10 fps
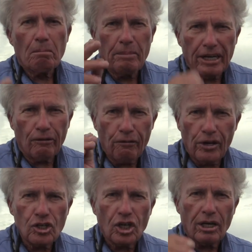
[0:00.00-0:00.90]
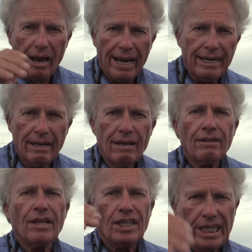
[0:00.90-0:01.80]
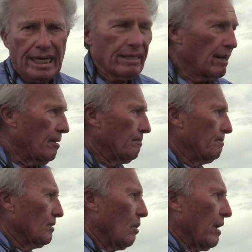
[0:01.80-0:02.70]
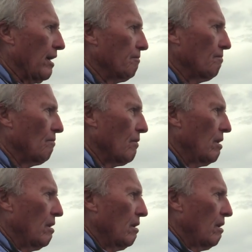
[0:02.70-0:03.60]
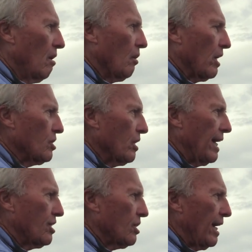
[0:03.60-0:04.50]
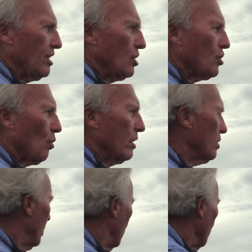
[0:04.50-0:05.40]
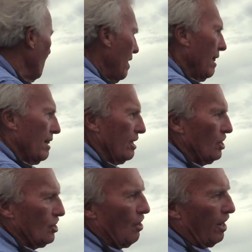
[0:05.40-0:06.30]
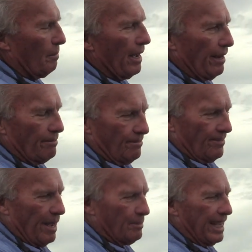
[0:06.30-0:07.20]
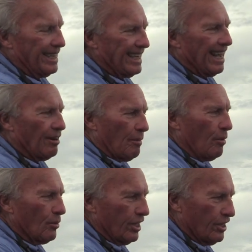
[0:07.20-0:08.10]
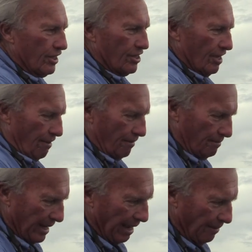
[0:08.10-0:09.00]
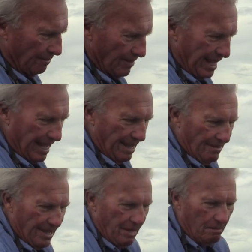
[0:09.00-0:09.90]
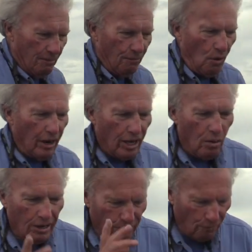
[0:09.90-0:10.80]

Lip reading: Bigger fish at night than the daytime. Okay. Okay, so that's a choice. Let's just talk about, I'm getting down to my really good stuff. Now, before I go any